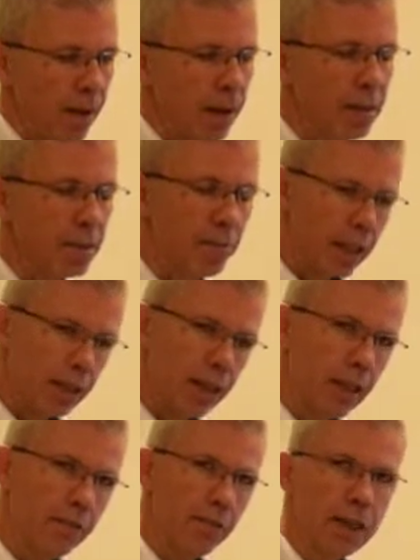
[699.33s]

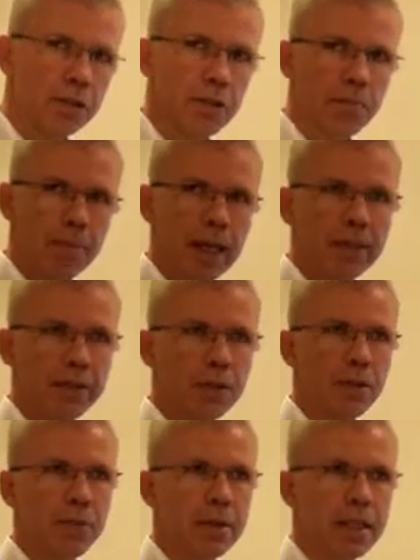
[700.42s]
especially when you plan to
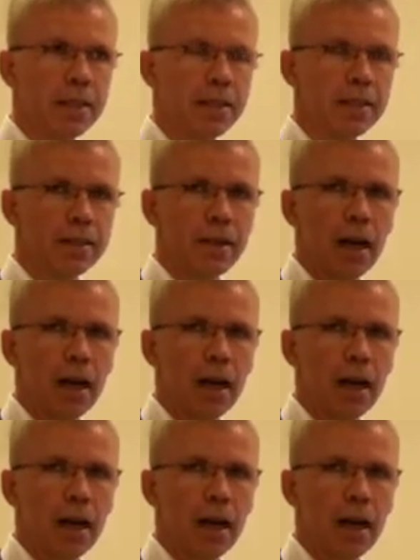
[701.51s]
do missions